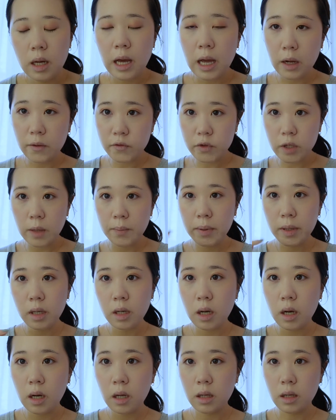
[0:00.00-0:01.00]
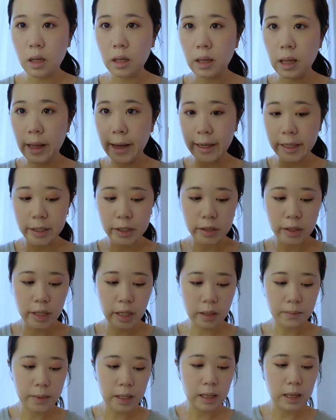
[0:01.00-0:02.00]
After I put on liner
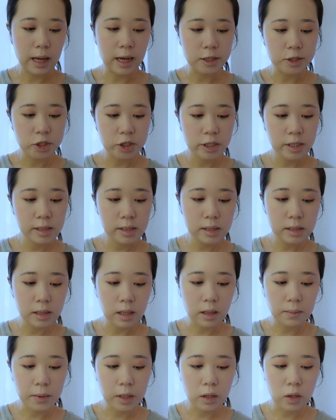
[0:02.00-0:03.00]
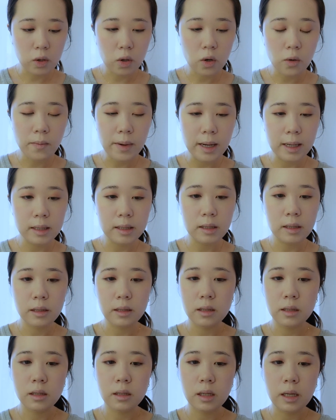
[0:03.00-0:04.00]
and my lashes, I'm gonna go back
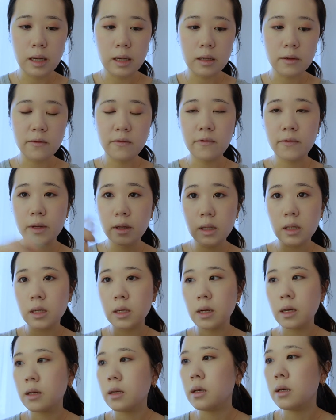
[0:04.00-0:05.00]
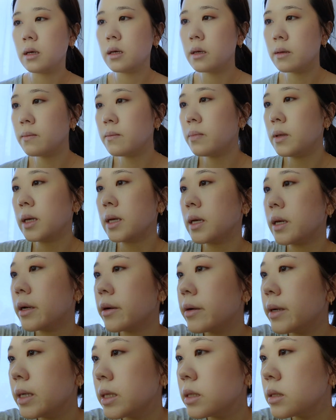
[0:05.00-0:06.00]
in and fill in any blank
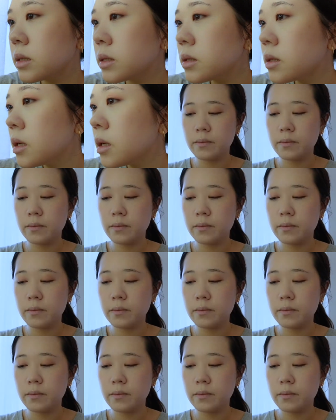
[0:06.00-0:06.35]
areas.